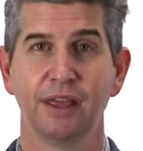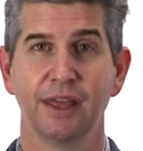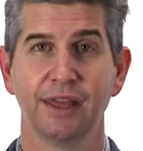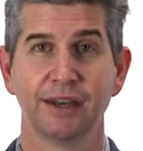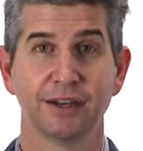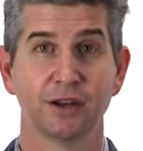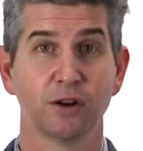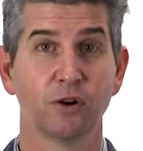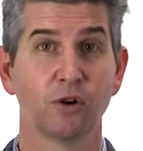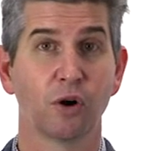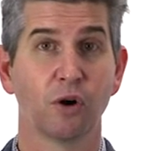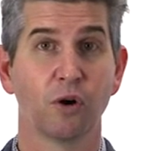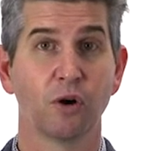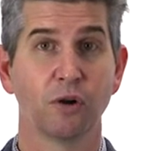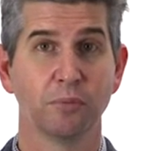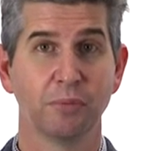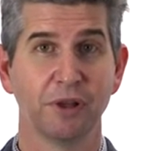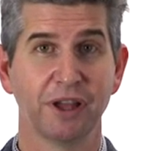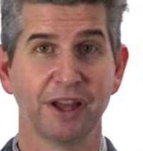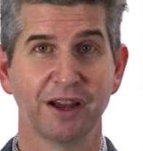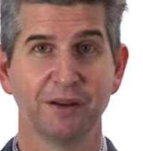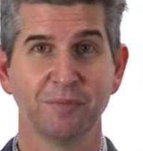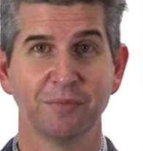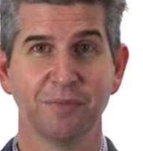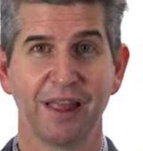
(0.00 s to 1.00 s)
and to grow and
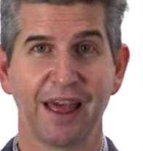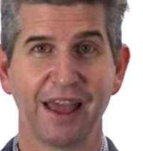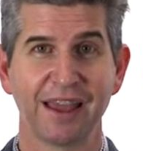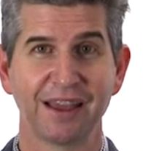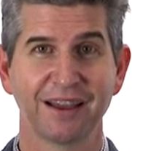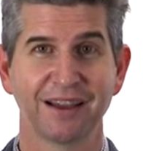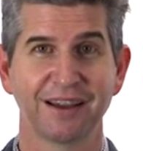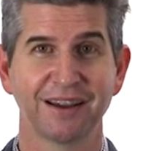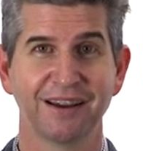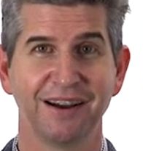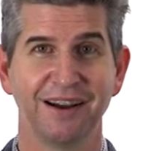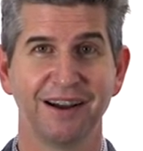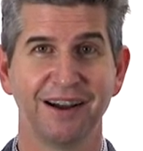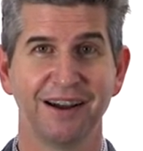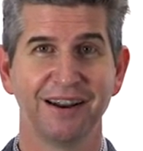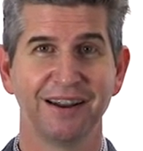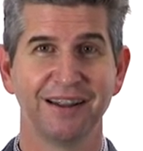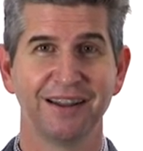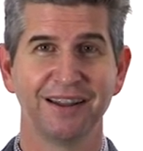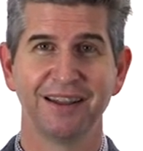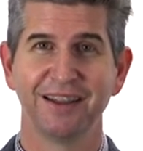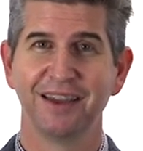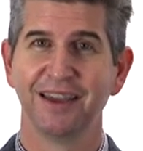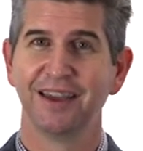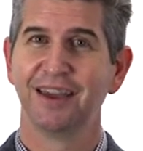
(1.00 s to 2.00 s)
become like
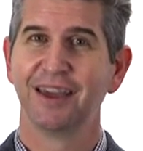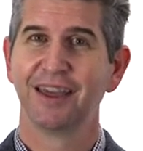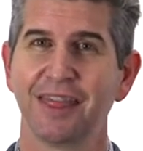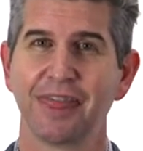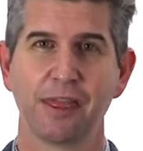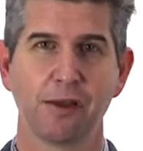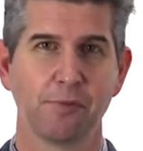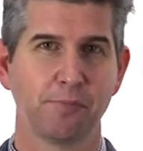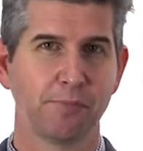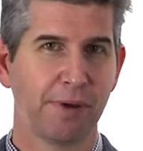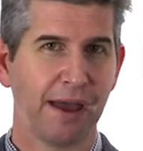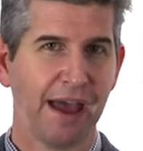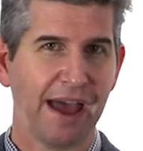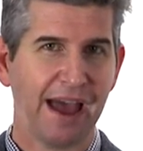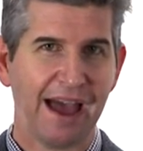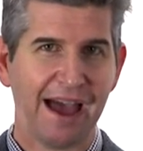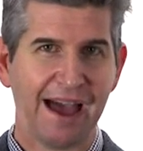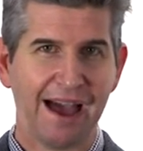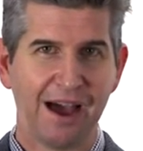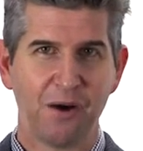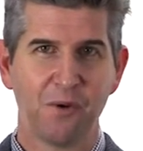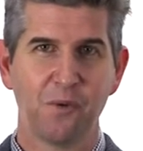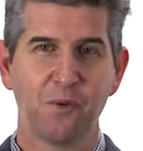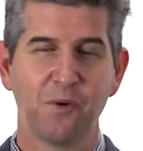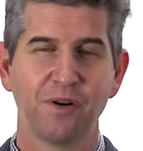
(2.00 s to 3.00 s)
God. The
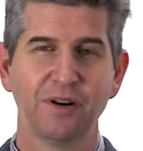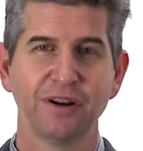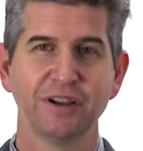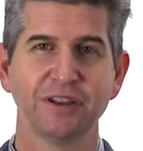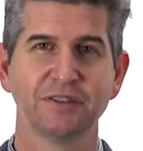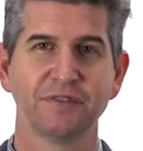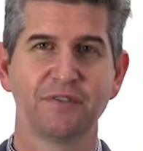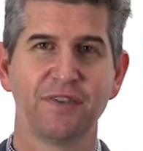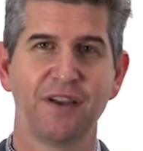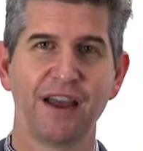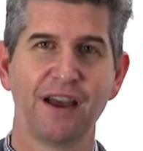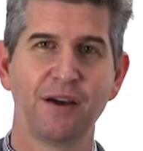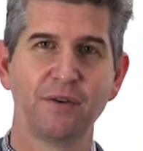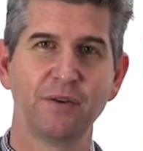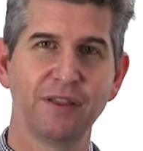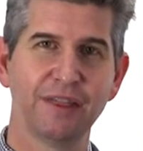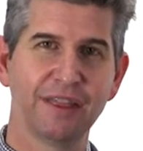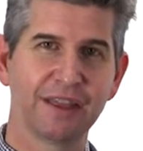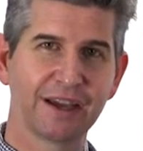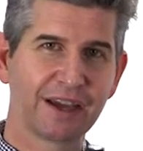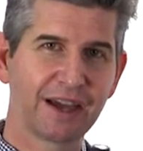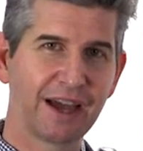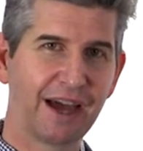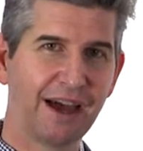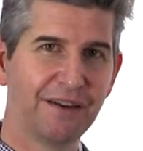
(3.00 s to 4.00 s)
power is found
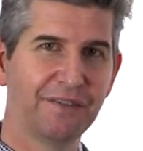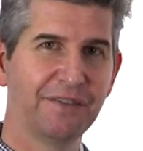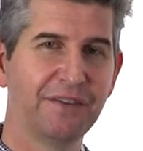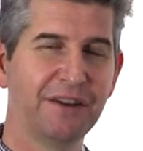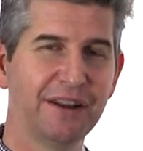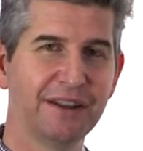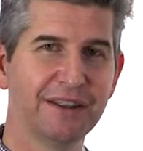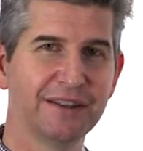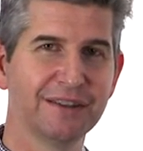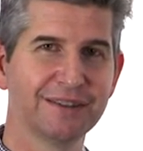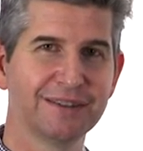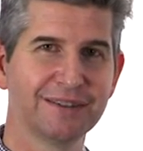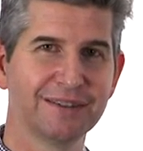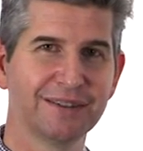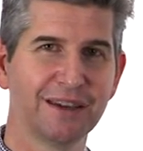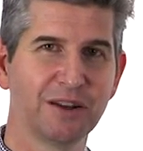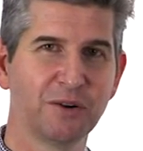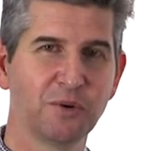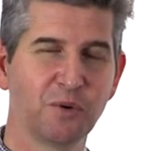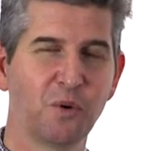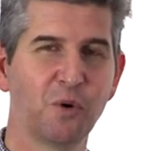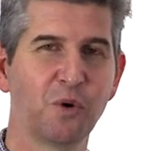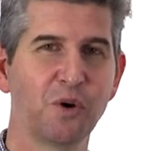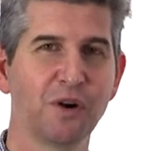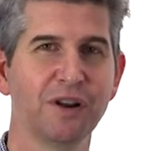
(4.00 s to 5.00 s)
in the covenants
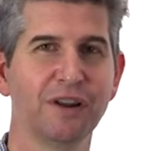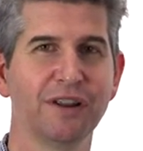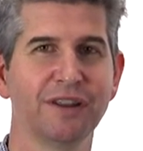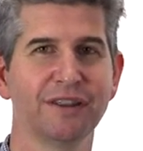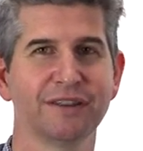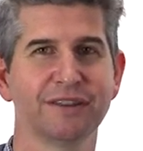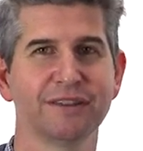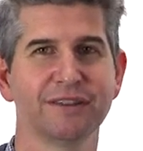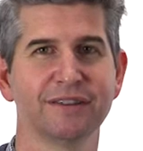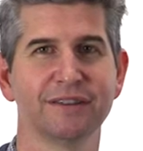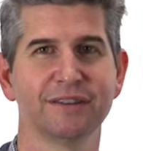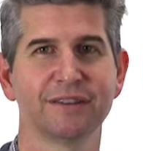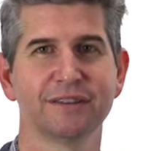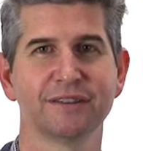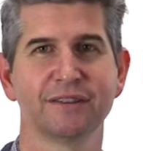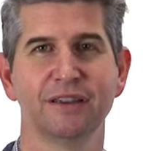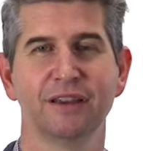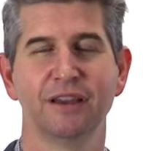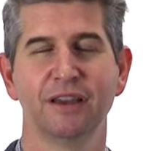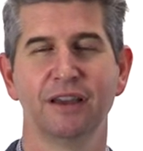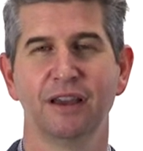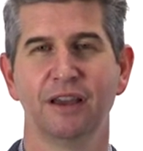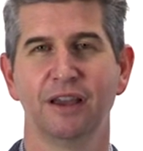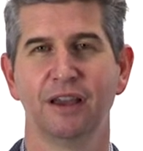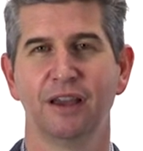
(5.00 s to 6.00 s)
and ordinances.
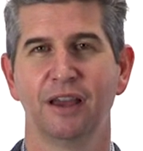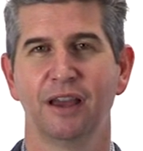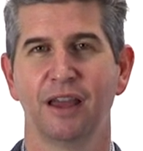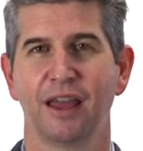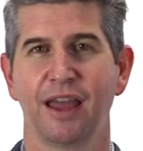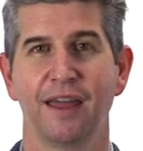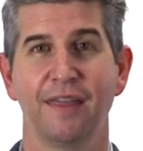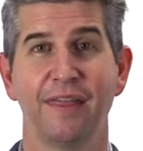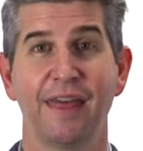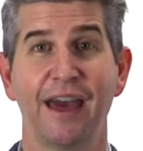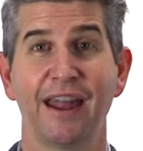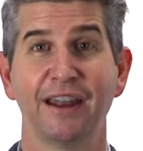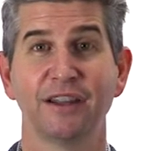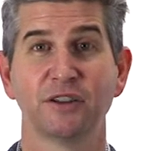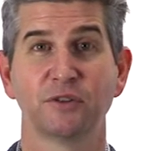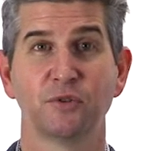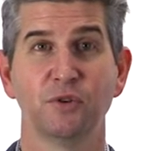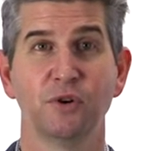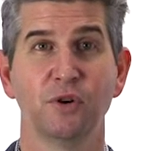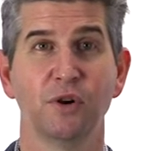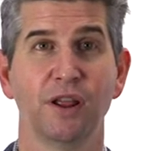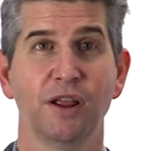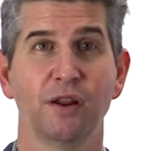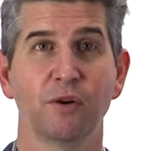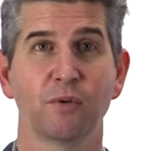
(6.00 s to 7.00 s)
And that is
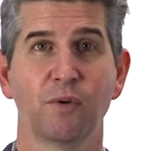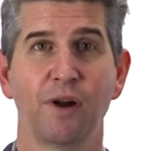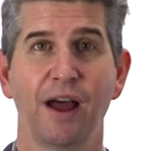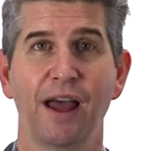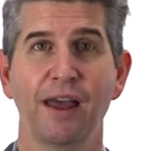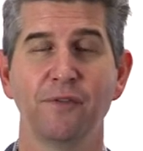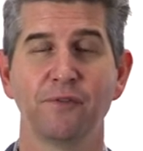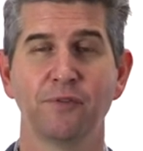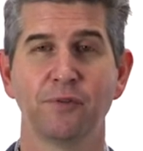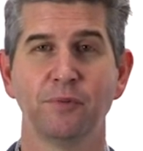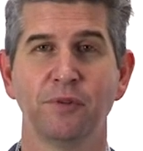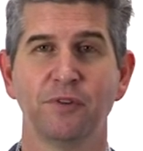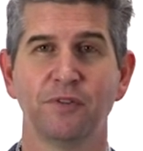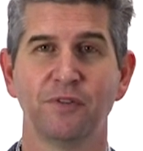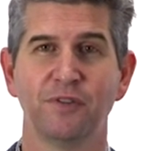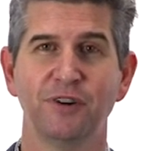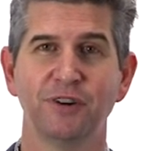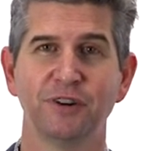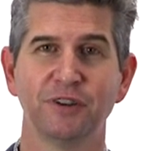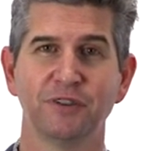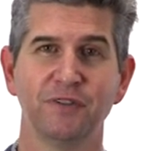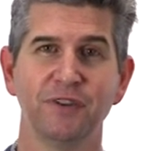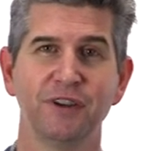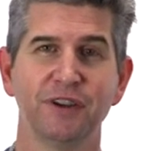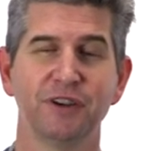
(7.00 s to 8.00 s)
rooting right from the
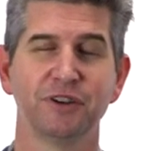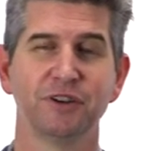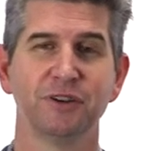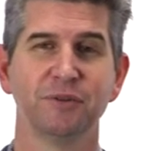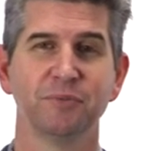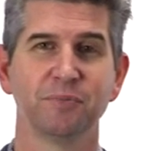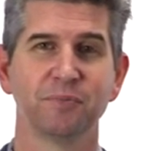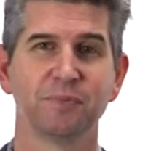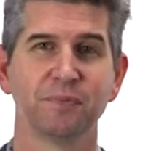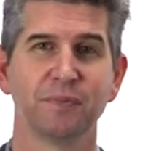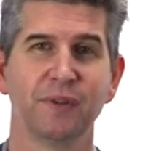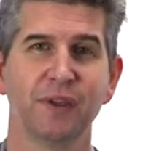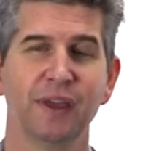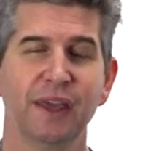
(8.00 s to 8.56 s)
first vision.